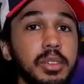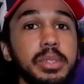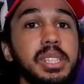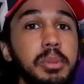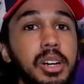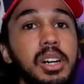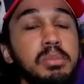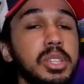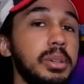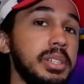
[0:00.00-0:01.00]
And obviously my
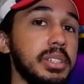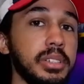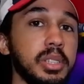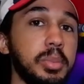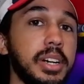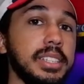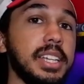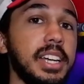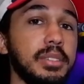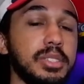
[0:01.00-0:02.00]
arms are always on this part. It's
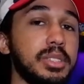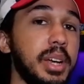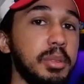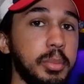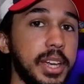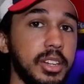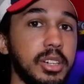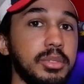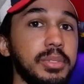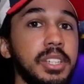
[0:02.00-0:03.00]
kind of scraped the paint
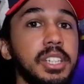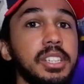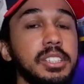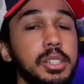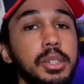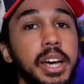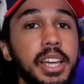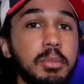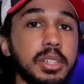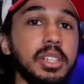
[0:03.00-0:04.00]
off. So I
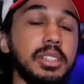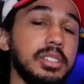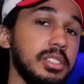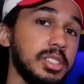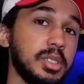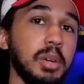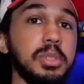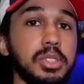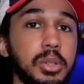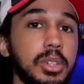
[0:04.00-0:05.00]
am going to scrub
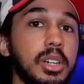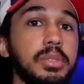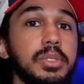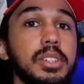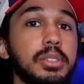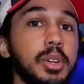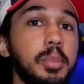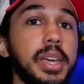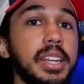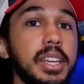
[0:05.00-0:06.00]
this all off,
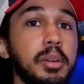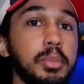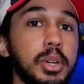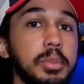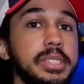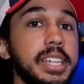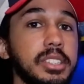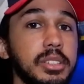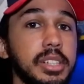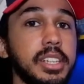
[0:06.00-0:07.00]
repaint it and put
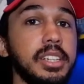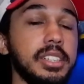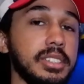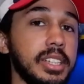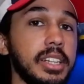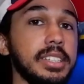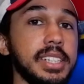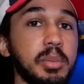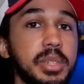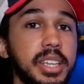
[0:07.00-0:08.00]
protector on it so that
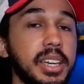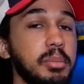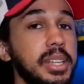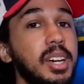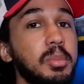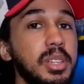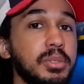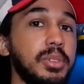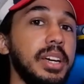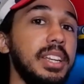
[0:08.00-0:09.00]
doesn't happen again. But that'll be
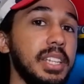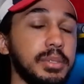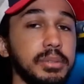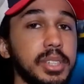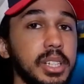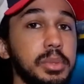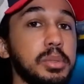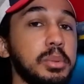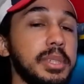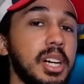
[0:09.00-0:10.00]
for a different video
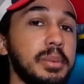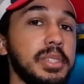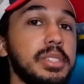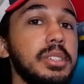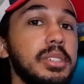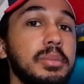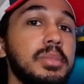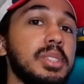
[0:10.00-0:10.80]
which will be coming soon.